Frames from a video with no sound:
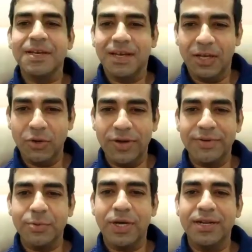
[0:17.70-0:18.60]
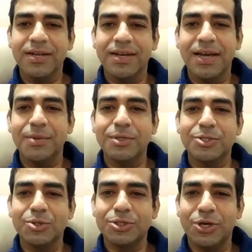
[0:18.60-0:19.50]
Hello everyone, I am
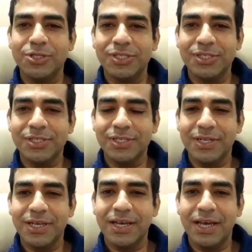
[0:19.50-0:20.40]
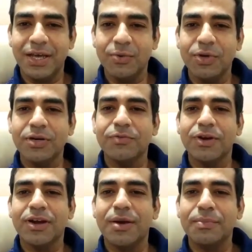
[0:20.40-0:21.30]
Ashok Johnson. I work for
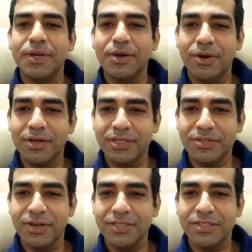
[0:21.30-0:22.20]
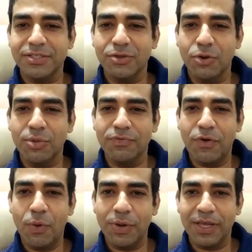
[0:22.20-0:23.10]
a company called Transys Global
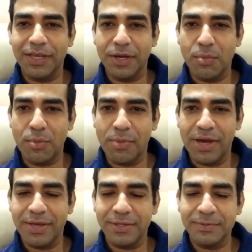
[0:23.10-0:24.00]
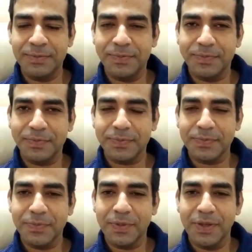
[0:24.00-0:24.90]
Forwarding in Mumbai.
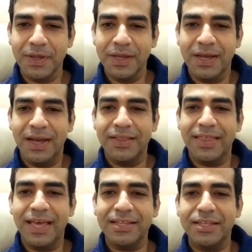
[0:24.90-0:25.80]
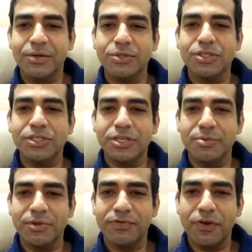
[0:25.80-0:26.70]
I thank the Cochin
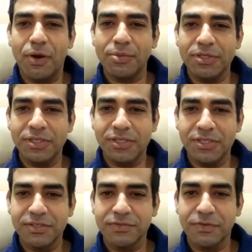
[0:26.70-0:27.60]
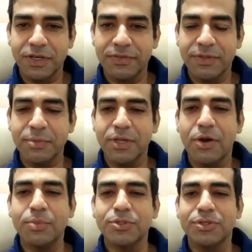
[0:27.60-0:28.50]
Chamber of Commerce for giving me an
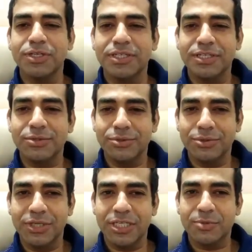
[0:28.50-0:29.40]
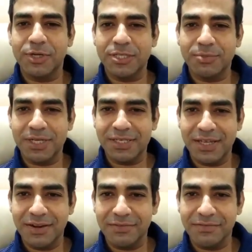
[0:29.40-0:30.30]
opportunity to express
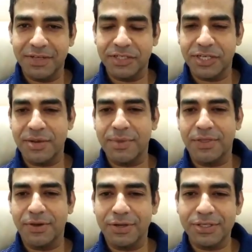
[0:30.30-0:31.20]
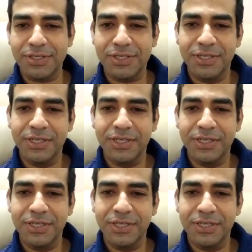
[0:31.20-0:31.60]
myself and share my thoughts